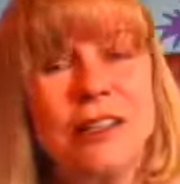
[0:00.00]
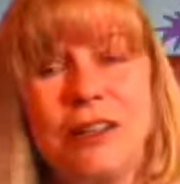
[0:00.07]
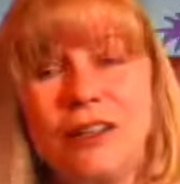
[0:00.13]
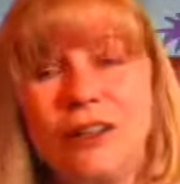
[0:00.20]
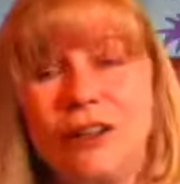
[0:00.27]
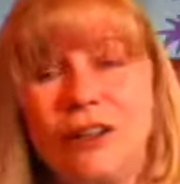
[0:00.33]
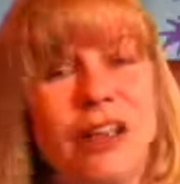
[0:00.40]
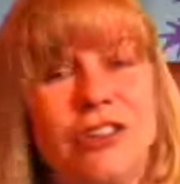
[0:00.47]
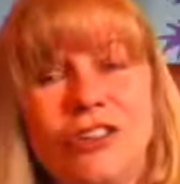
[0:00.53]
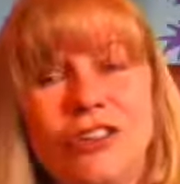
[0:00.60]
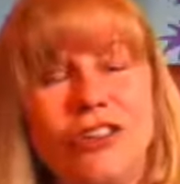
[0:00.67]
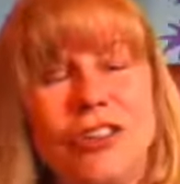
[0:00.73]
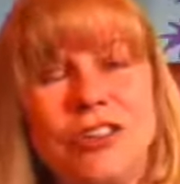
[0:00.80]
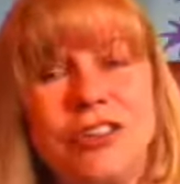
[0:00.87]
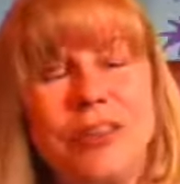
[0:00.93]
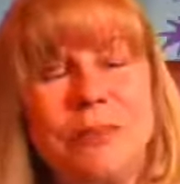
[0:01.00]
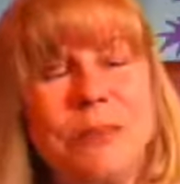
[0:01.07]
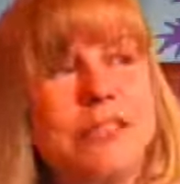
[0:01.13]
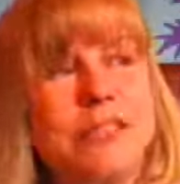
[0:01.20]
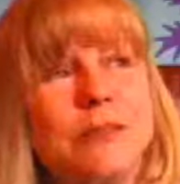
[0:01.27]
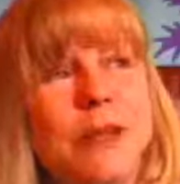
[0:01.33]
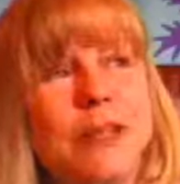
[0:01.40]
Yeah, I just think that
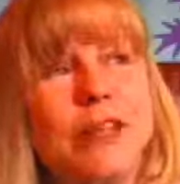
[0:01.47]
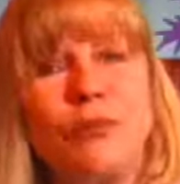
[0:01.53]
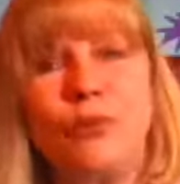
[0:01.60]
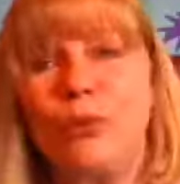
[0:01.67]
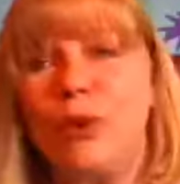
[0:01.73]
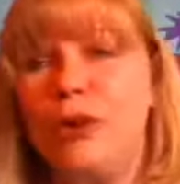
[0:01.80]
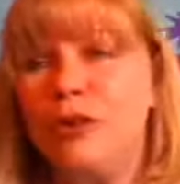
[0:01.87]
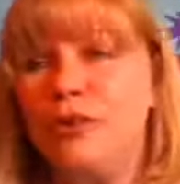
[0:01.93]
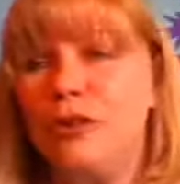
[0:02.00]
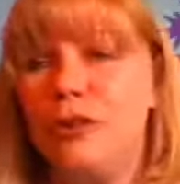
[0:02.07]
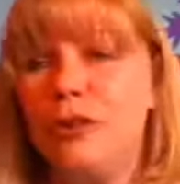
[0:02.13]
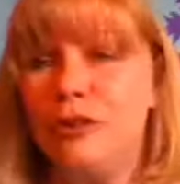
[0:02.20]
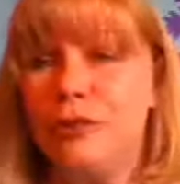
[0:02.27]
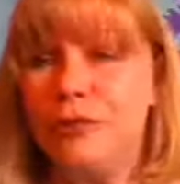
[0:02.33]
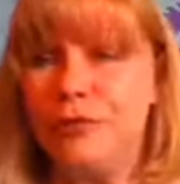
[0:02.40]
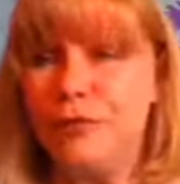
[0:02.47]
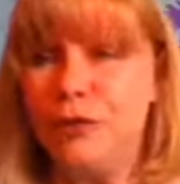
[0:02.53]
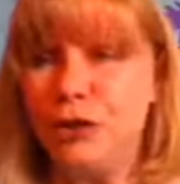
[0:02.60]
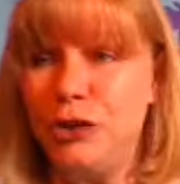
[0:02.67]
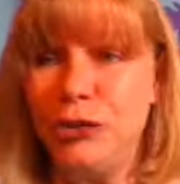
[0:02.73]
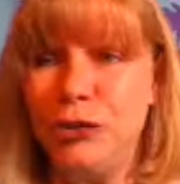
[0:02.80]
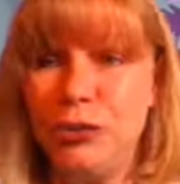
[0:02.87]
makes my life wonderful. If
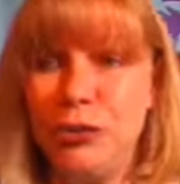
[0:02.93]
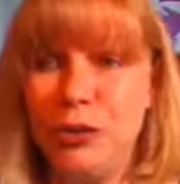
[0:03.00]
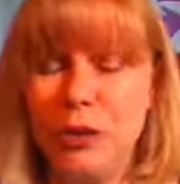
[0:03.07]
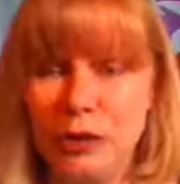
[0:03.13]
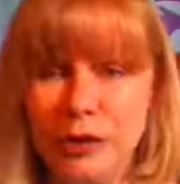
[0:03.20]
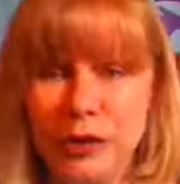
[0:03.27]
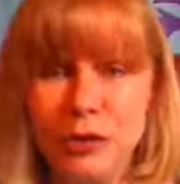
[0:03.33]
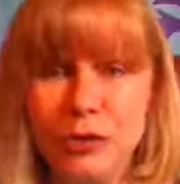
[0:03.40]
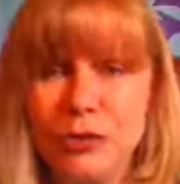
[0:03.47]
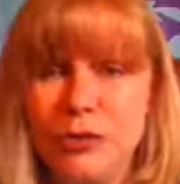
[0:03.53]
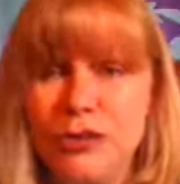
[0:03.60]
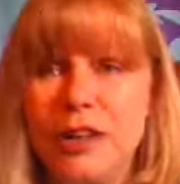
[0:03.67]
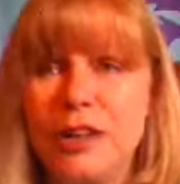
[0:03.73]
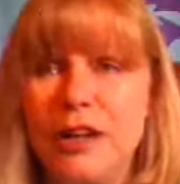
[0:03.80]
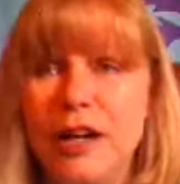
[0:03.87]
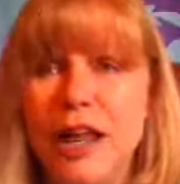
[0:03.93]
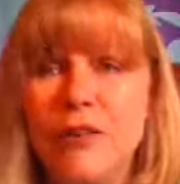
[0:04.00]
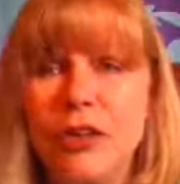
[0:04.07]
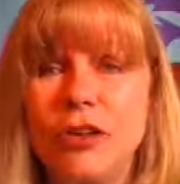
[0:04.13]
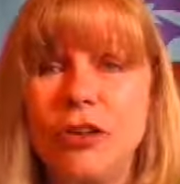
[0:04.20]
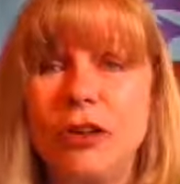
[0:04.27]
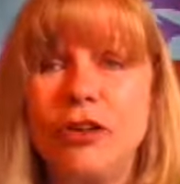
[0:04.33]
you are interested in
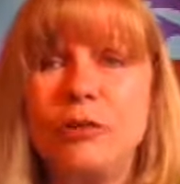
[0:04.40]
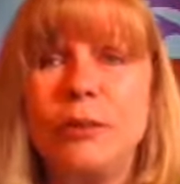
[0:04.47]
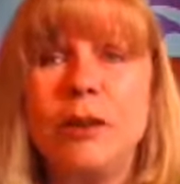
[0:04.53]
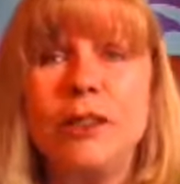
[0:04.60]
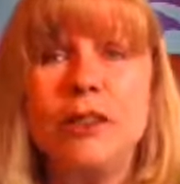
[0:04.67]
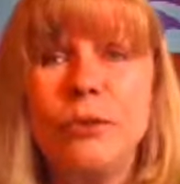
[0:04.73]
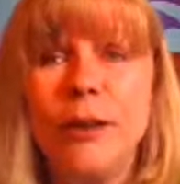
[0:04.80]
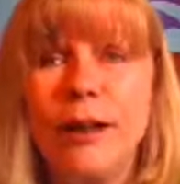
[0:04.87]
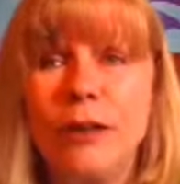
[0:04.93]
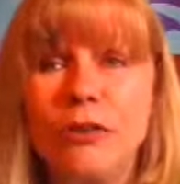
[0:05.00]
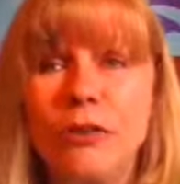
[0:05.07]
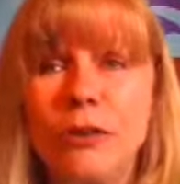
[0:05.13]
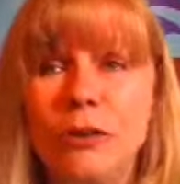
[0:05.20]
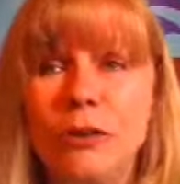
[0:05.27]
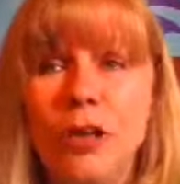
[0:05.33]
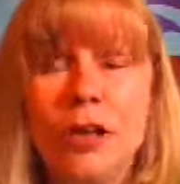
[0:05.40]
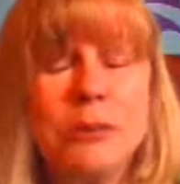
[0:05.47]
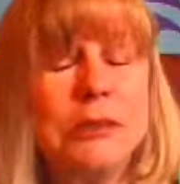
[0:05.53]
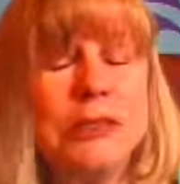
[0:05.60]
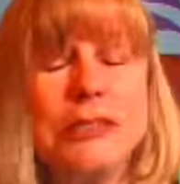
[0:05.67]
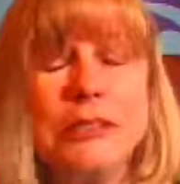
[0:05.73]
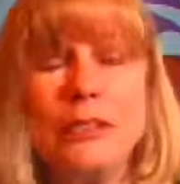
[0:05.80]
having dogs, please rescue,
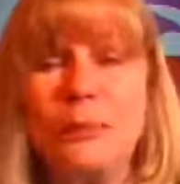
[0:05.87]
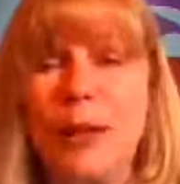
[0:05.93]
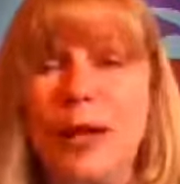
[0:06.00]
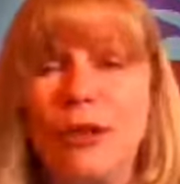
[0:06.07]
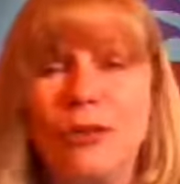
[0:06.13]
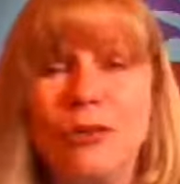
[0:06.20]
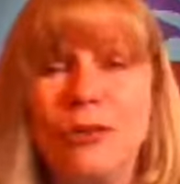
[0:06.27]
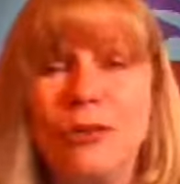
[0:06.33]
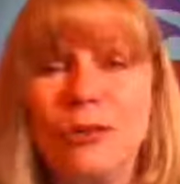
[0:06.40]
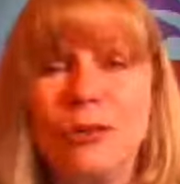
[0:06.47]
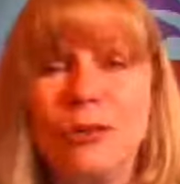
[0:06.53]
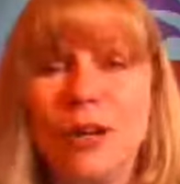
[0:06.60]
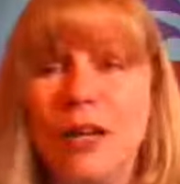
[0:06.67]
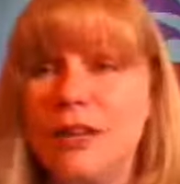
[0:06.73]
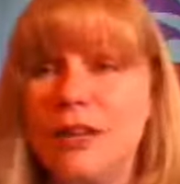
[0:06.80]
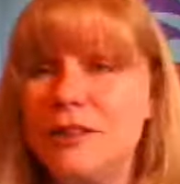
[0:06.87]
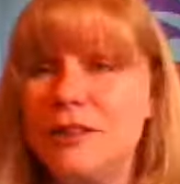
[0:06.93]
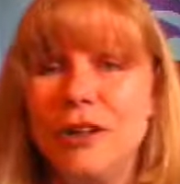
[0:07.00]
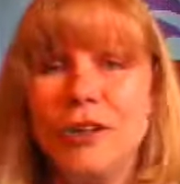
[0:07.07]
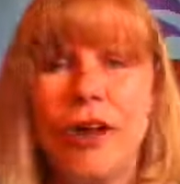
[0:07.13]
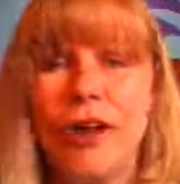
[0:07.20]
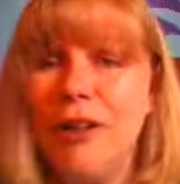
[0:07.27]
please spay and neuter
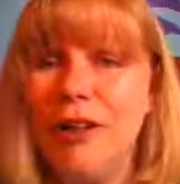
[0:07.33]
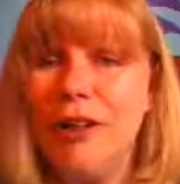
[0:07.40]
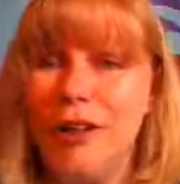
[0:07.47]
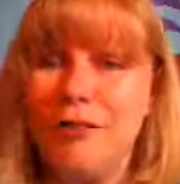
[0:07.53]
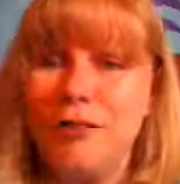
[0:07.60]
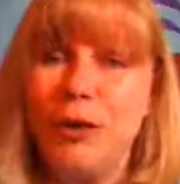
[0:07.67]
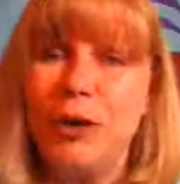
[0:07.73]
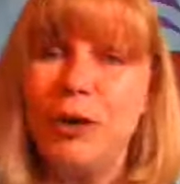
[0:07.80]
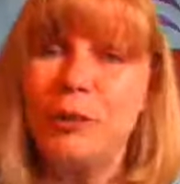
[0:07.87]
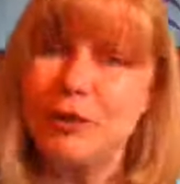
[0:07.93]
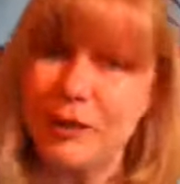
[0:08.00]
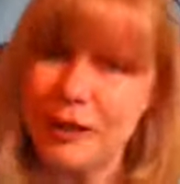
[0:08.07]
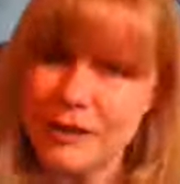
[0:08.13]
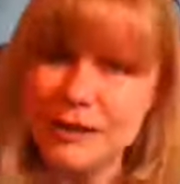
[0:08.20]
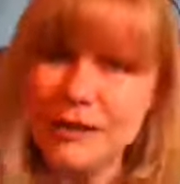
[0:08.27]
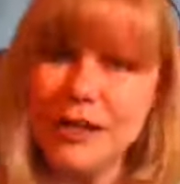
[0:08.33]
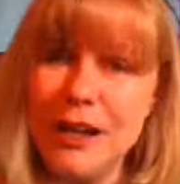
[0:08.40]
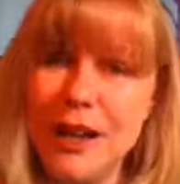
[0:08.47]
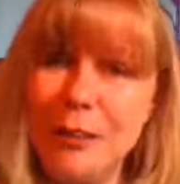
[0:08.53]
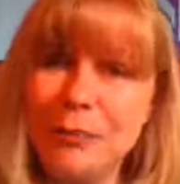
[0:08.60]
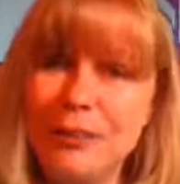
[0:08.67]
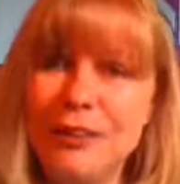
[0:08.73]
until they all have homes. Let's
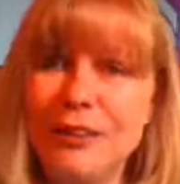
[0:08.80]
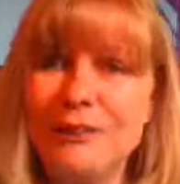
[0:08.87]
adopt.